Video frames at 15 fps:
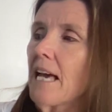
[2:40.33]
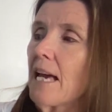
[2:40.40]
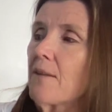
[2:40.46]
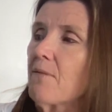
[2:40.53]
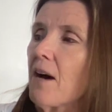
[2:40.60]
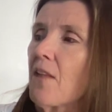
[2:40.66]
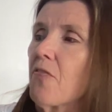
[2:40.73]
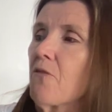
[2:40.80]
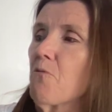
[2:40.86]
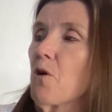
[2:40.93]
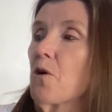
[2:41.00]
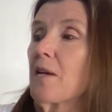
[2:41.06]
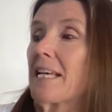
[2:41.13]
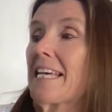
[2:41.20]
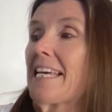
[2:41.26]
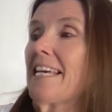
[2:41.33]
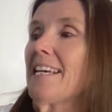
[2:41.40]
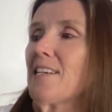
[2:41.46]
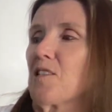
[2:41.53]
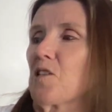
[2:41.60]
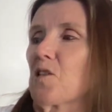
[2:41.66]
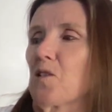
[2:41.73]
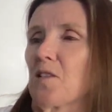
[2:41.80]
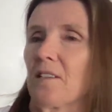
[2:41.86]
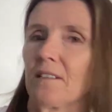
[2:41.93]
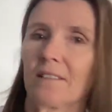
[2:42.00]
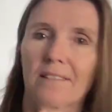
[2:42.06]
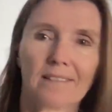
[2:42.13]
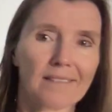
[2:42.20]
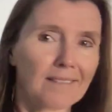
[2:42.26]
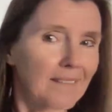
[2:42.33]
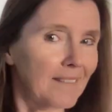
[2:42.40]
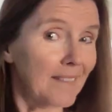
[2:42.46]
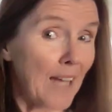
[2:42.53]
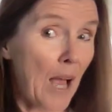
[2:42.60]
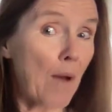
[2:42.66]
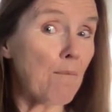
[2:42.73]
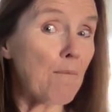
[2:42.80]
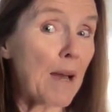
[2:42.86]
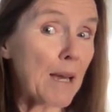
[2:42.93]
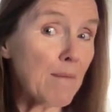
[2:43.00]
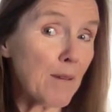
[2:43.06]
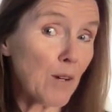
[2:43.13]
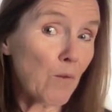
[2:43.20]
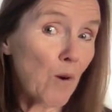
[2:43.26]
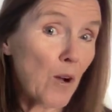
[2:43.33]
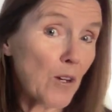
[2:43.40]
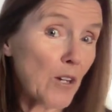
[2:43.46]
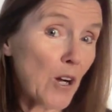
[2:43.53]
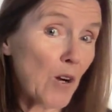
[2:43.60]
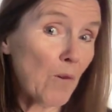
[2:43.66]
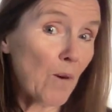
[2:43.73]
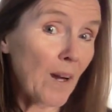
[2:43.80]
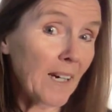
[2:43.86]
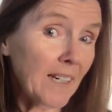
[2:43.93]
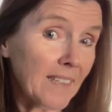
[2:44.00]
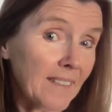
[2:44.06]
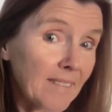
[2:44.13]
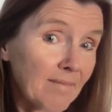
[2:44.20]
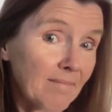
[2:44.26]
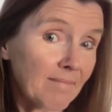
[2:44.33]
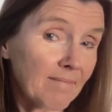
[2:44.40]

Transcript: If I throw it a kiss, maybe it won't go away.